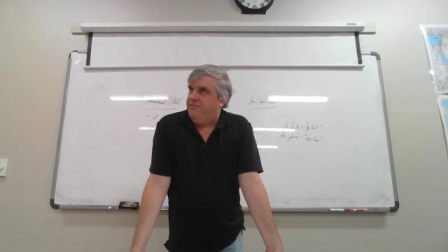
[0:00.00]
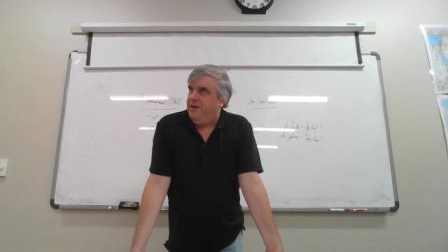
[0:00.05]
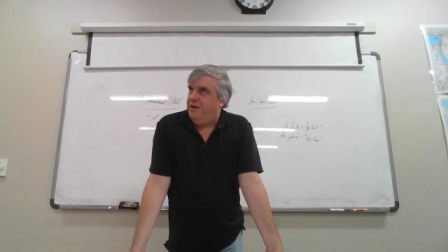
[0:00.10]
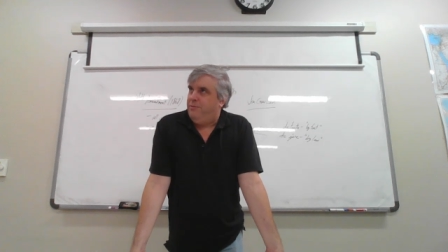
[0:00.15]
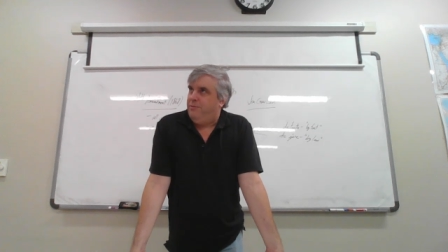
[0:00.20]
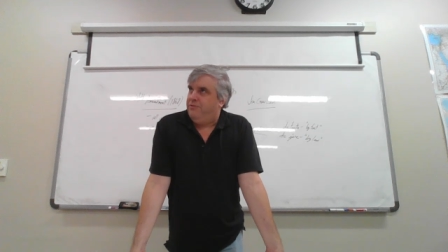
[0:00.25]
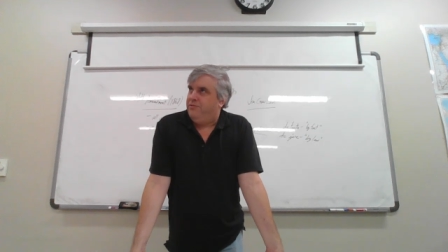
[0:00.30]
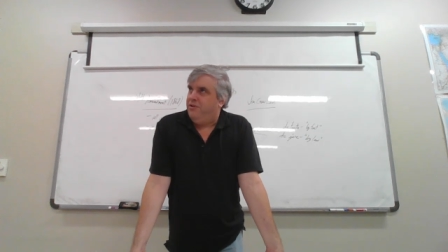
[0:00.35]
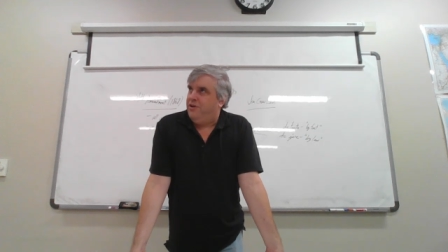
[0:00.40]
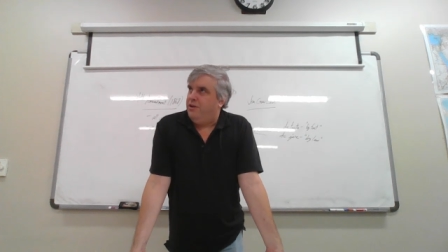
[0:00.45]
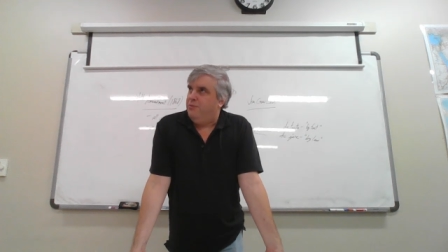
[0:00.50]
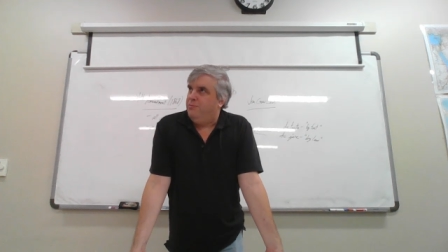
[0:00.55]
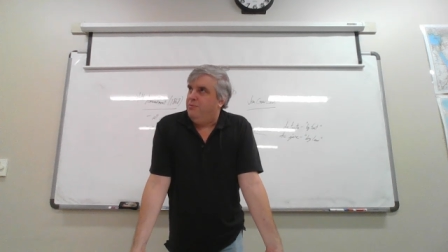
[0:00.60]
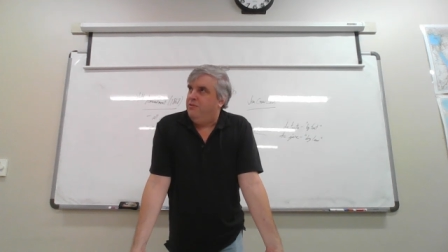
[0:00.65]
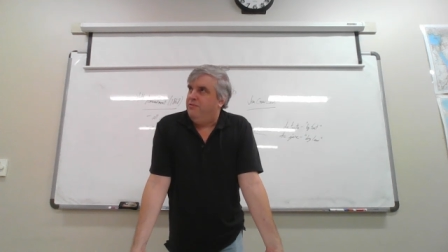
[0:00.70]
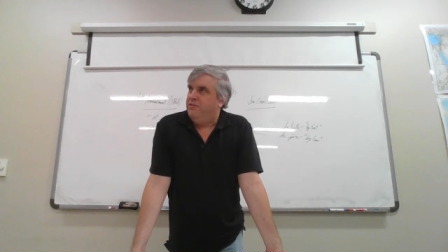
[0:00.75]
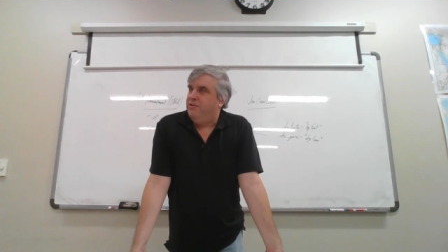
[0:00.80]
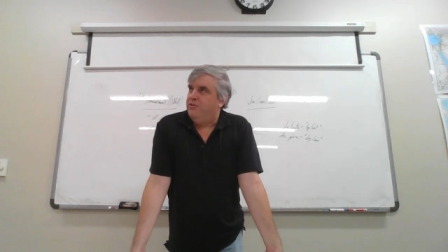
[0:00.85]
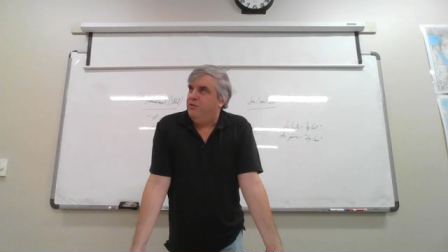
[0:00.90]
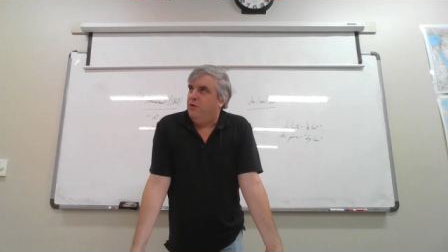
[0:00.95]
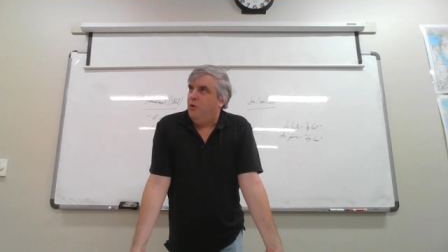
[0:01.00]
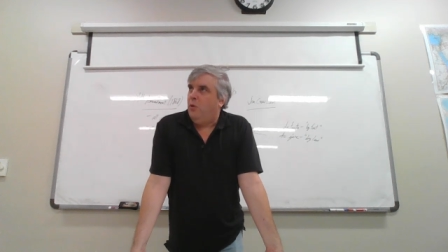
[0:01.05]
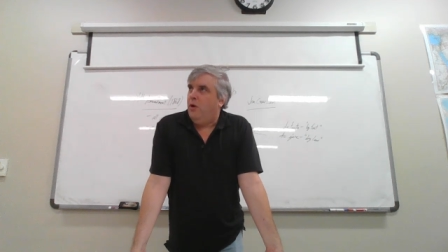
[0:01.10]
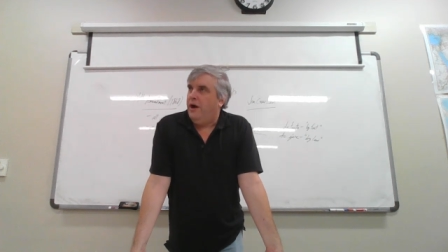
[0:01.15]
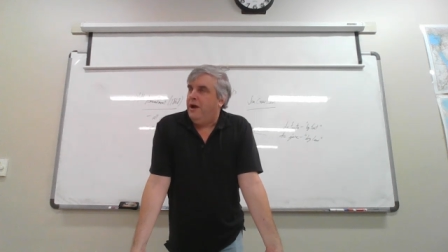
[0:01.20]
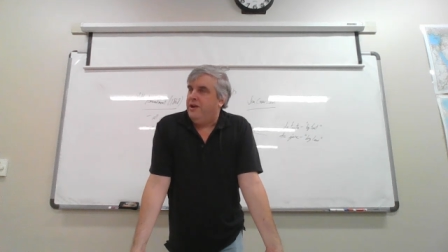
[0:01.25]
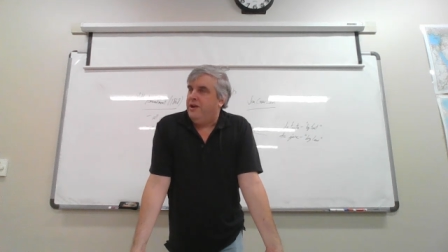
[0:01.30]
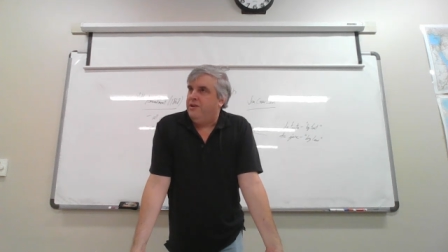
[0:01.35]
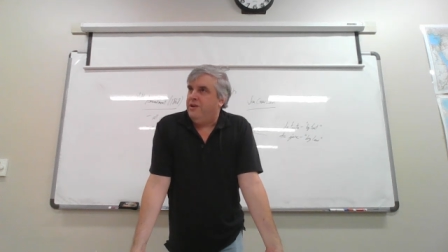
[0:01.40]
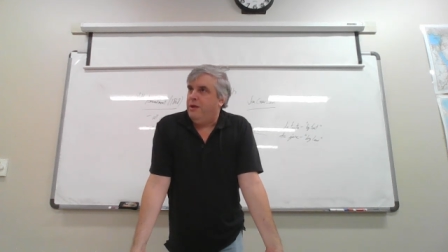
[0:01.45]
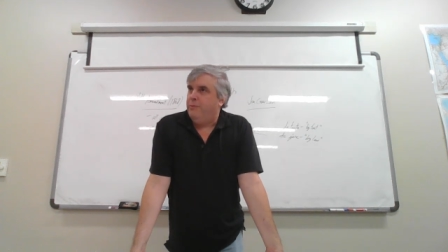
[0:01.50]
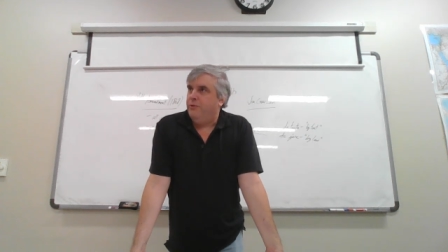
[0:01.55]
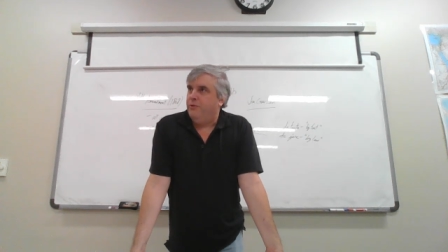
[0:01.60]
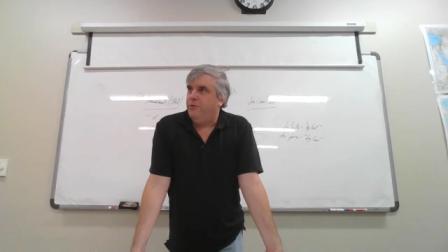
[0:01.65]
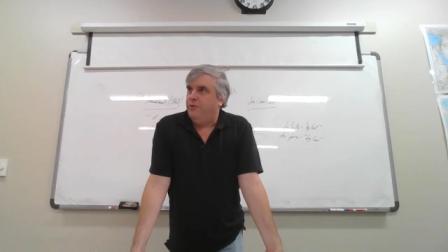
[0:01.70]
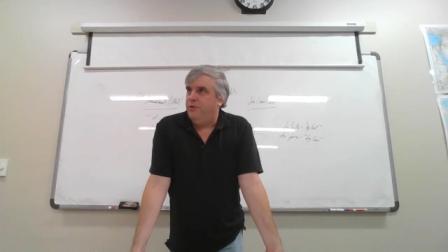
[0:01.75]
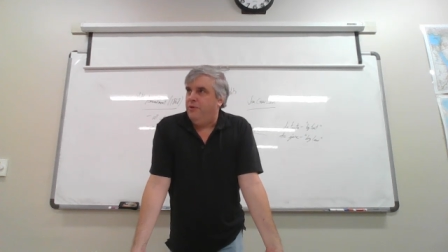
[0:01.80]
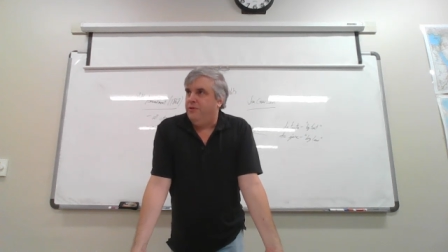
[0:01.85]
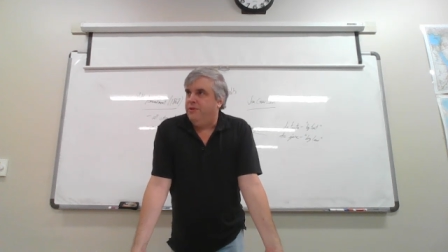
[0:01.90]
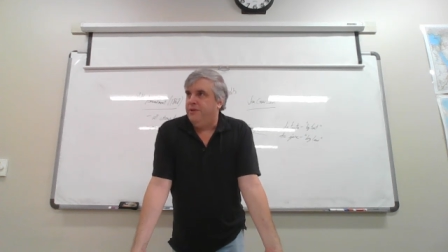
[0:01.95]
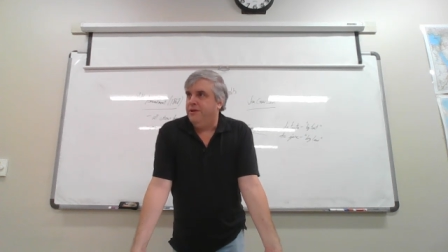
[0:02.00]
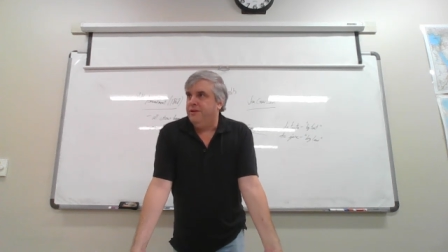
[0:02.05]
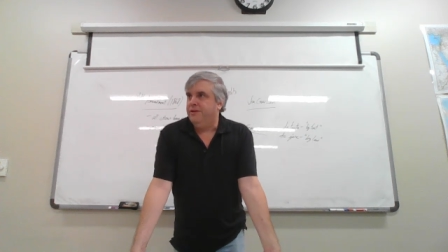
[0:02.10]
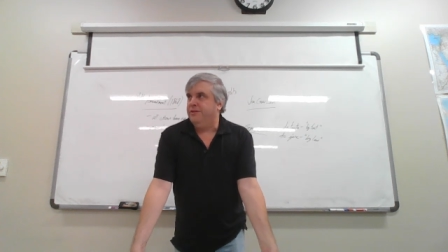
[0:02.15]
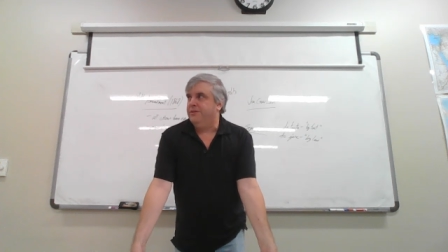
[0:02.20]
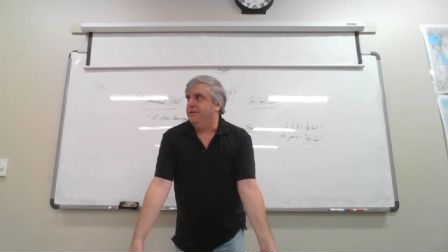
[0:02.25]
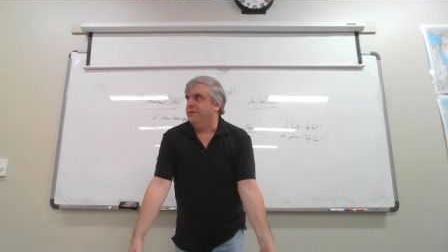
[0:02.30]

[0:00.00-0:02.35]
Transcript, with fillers: family tried to move into a white neighborhood and